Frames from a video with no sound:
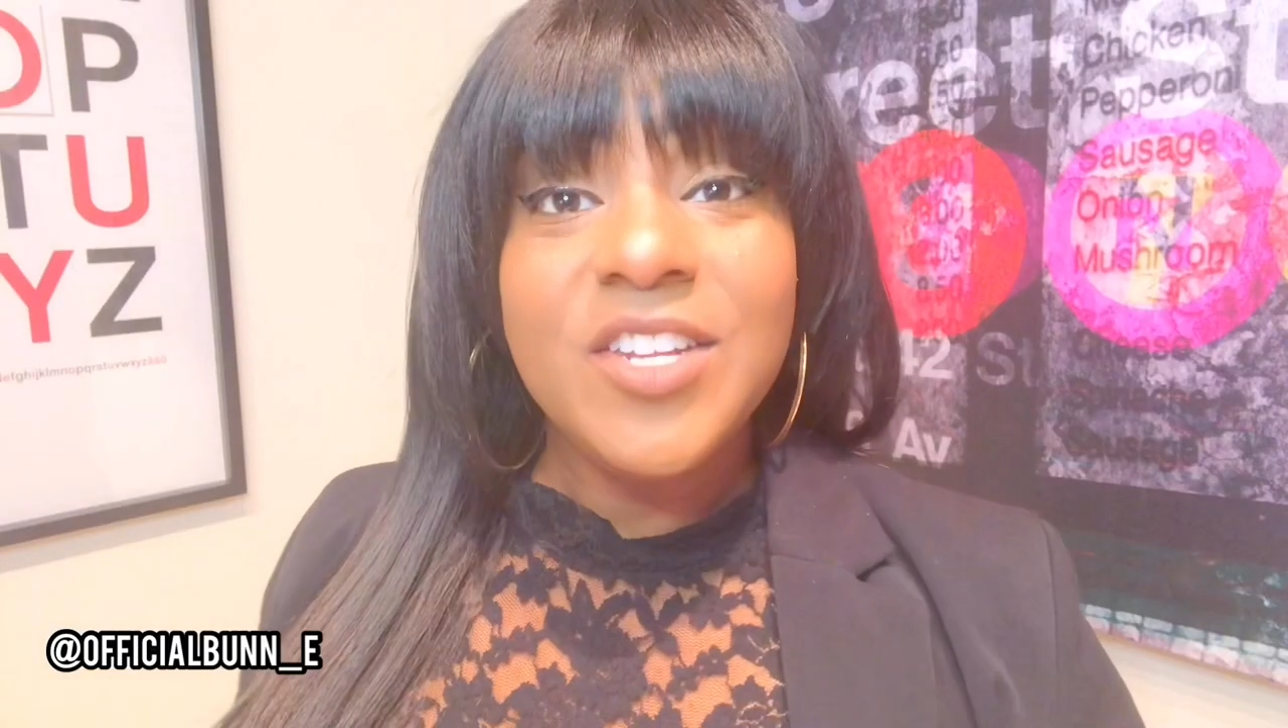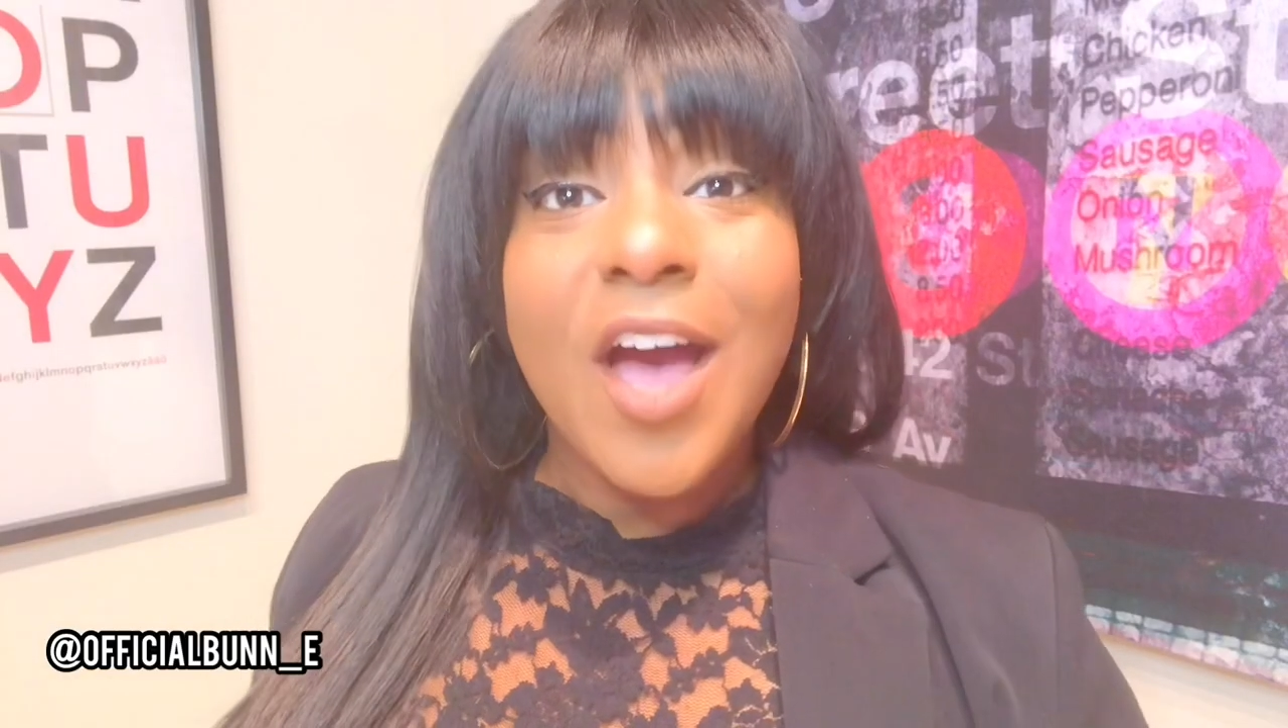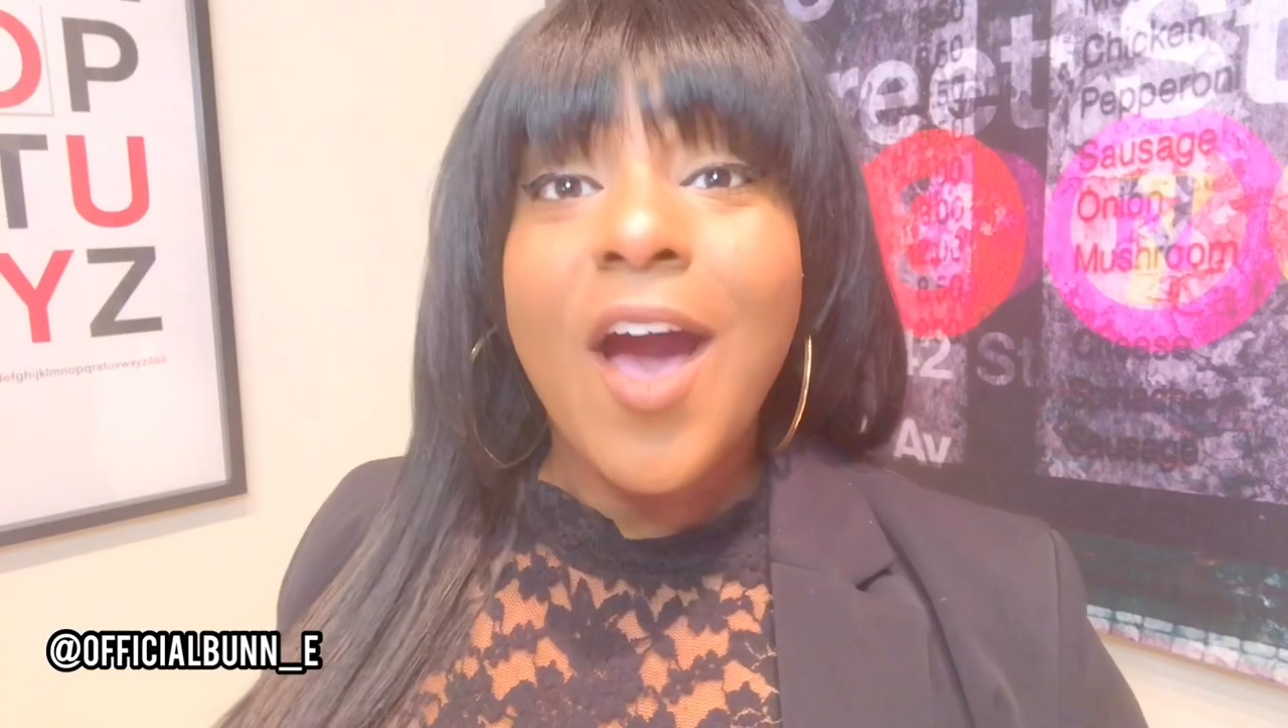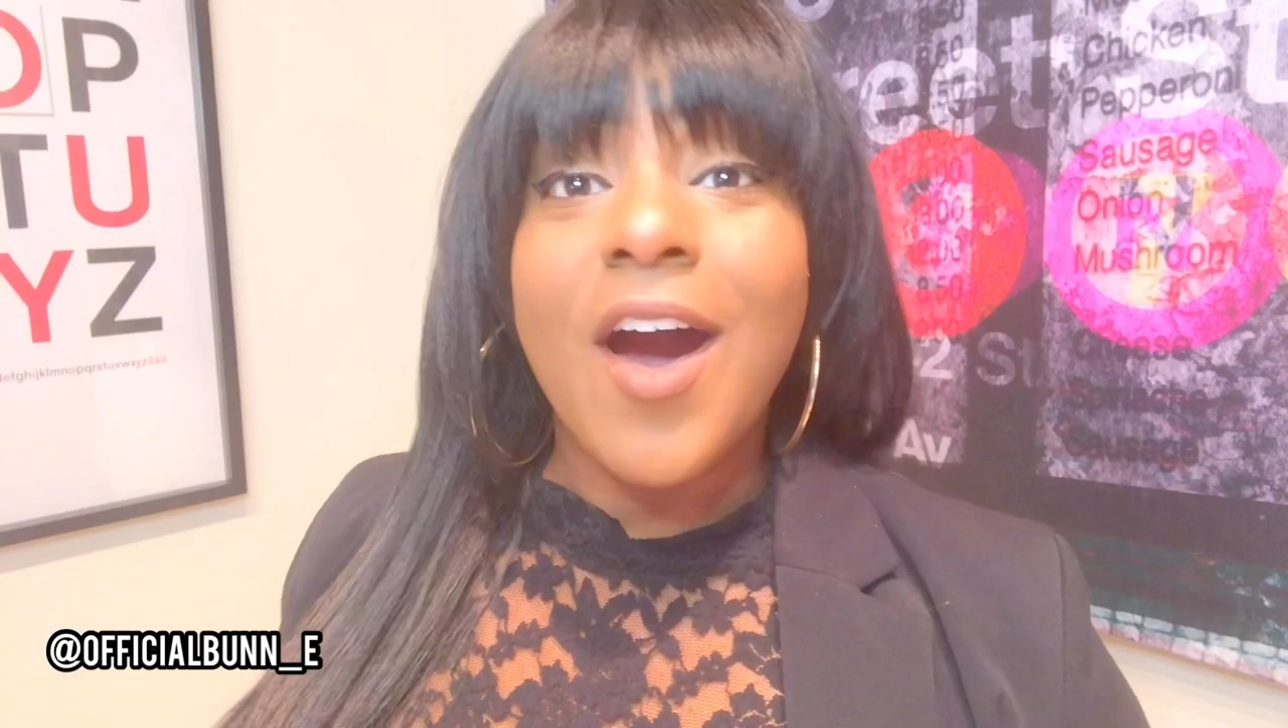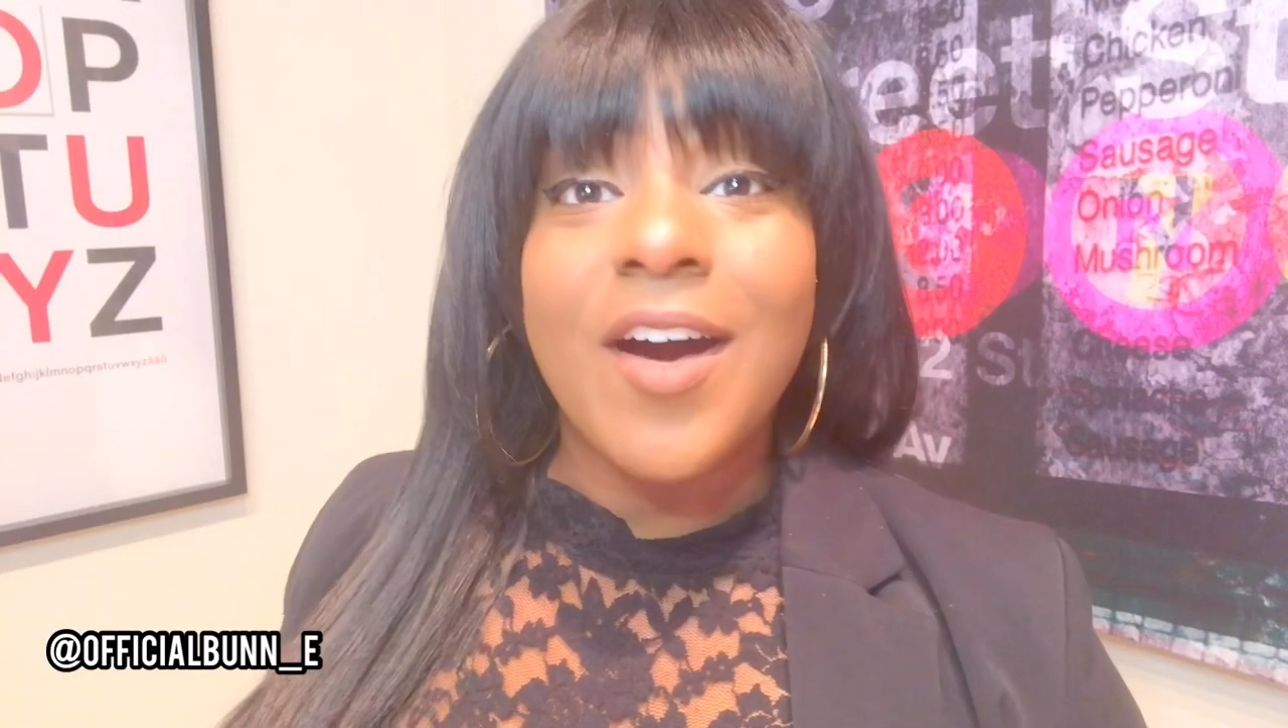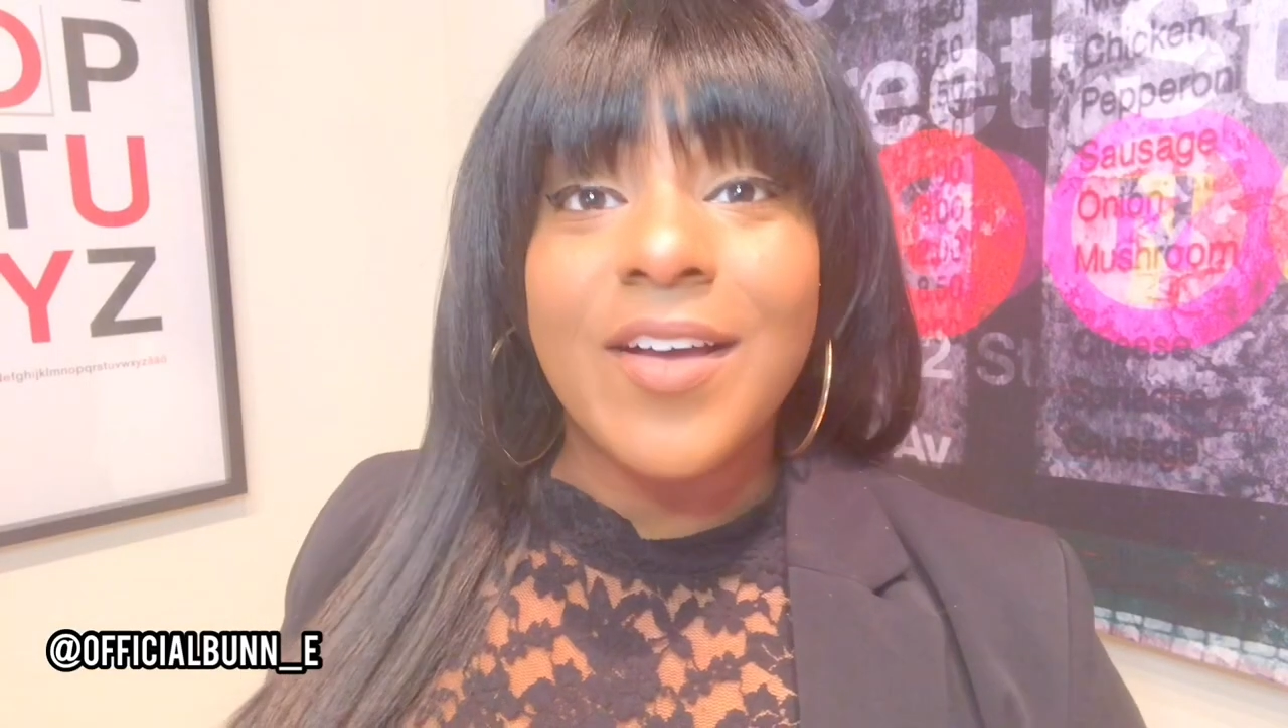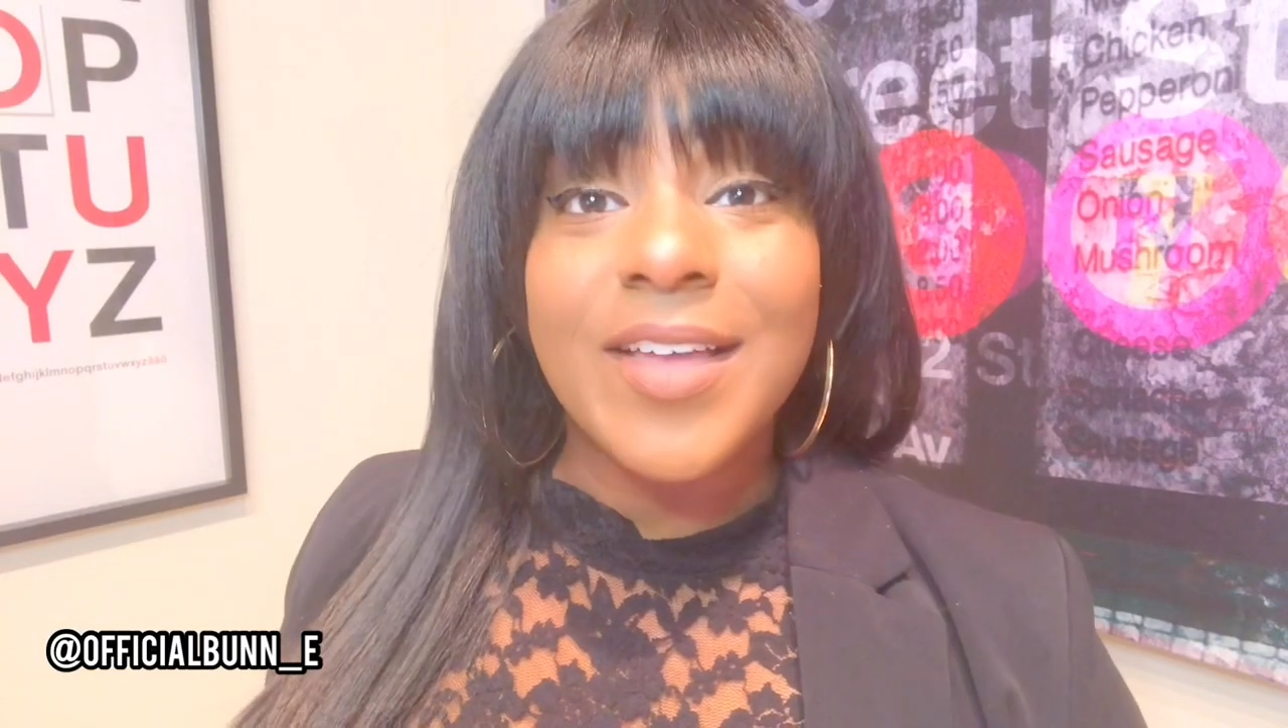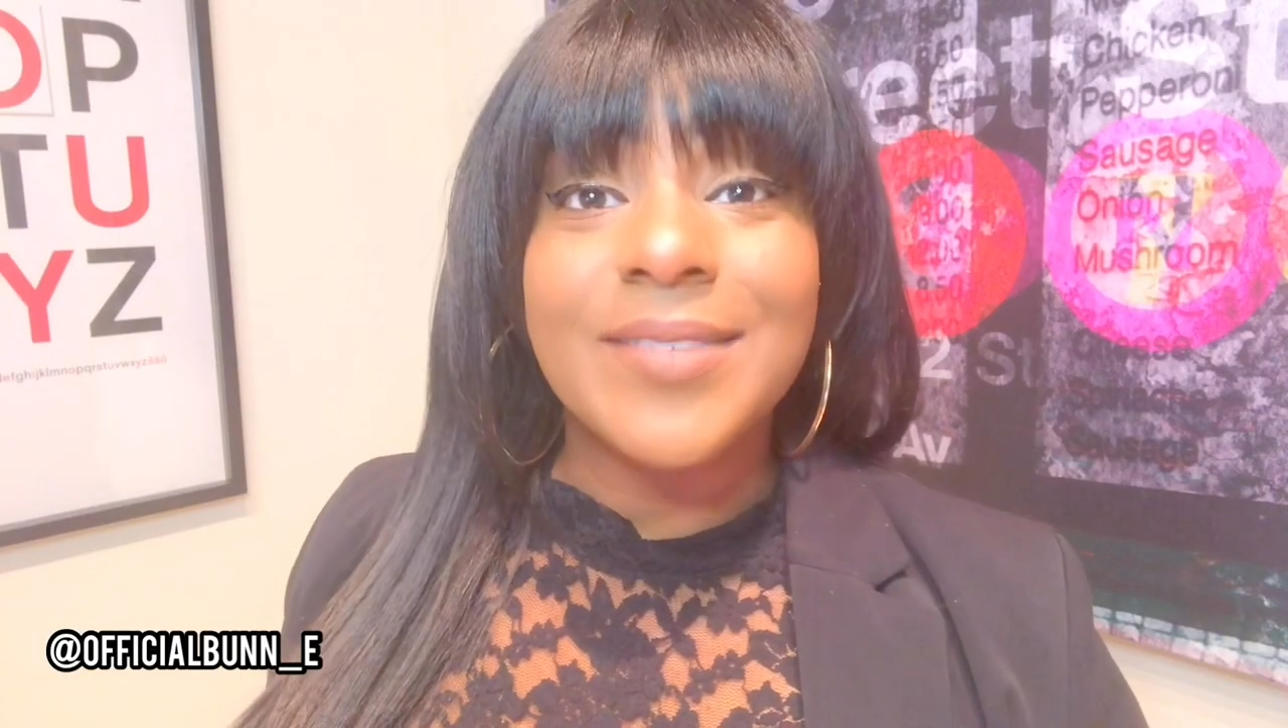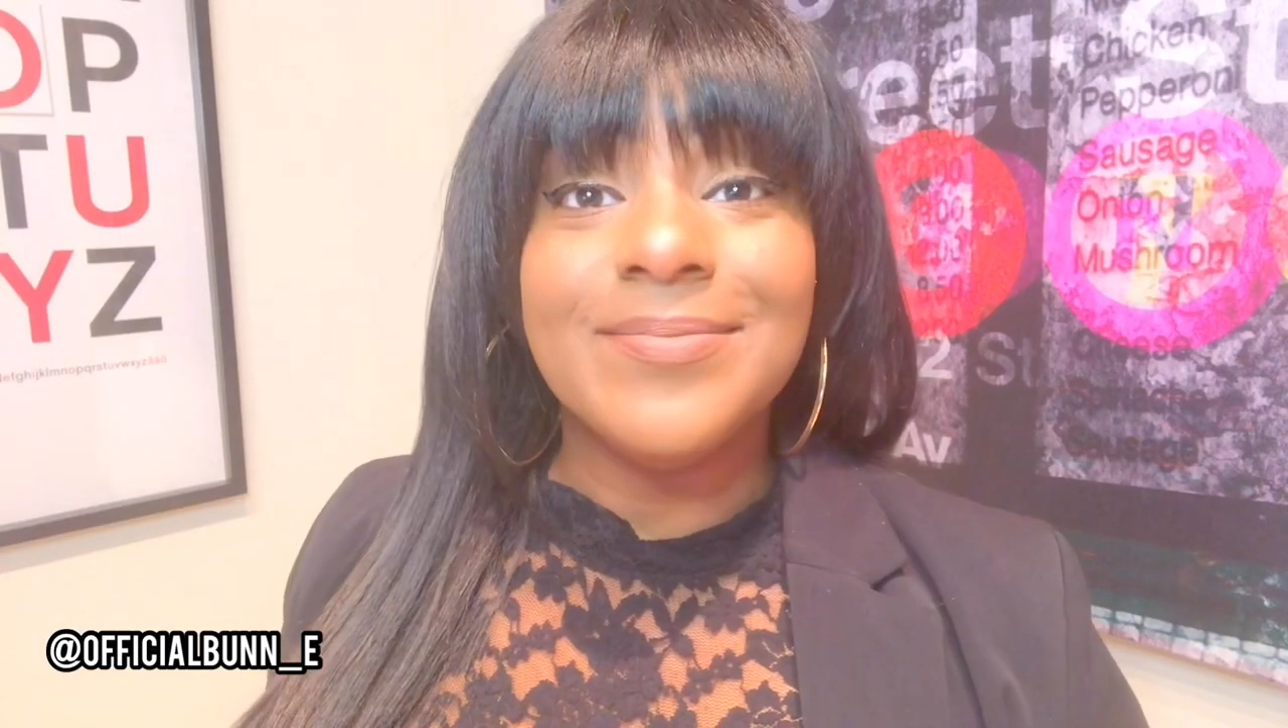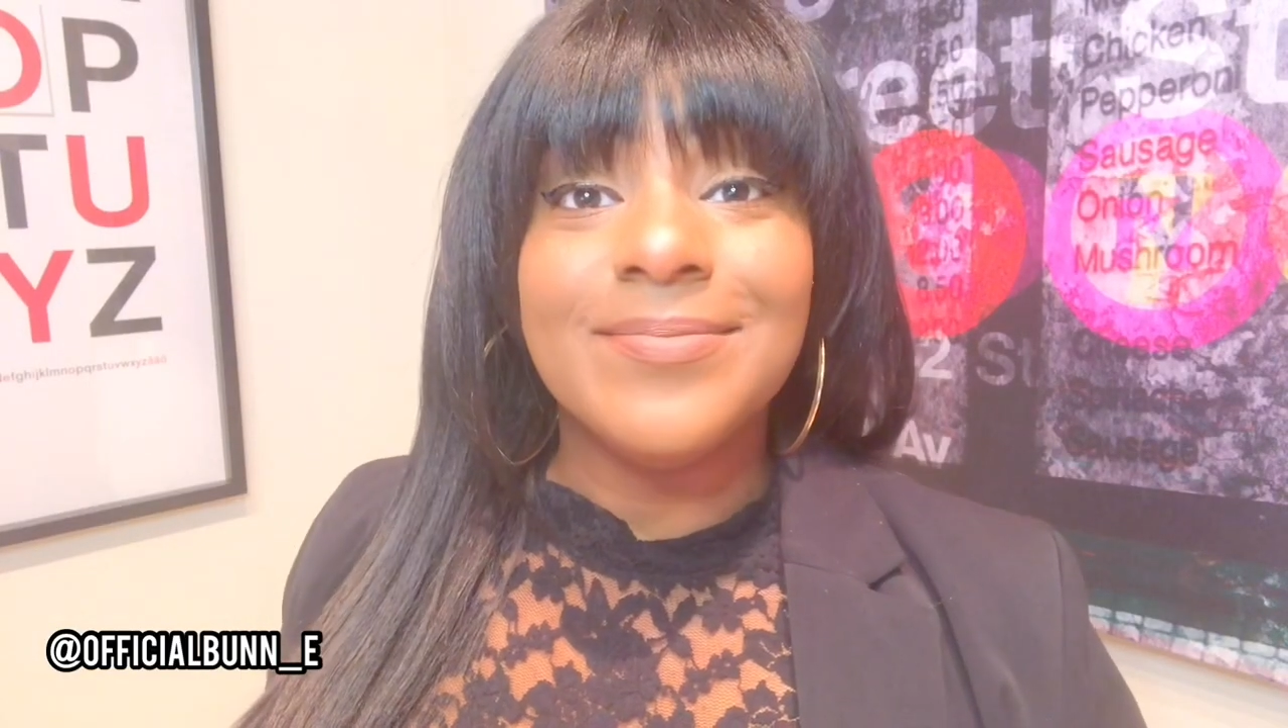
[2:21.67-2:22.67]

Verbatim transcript: dog.